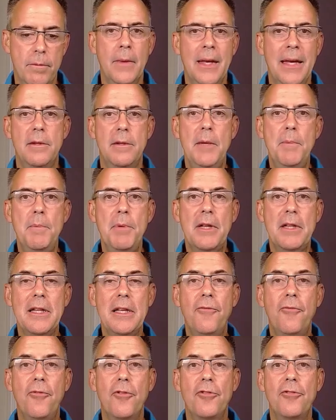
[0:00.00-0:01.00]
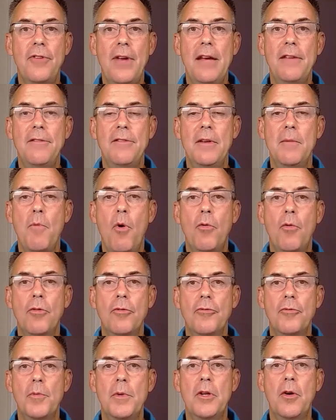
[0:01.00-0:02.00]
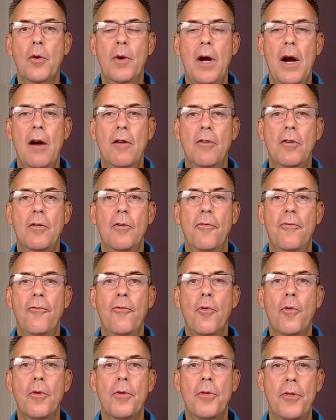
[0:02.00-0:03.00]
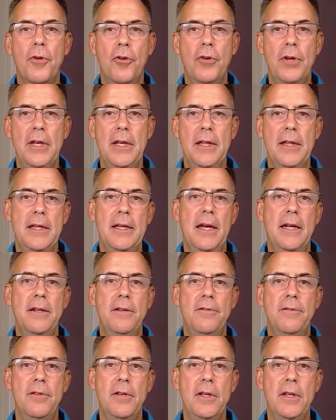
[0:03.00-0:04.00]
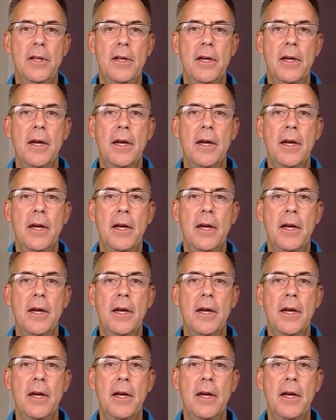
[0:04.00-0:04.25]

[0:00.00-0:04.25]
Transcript: Typically for sizing motors, we go to Article 430 in the NEC,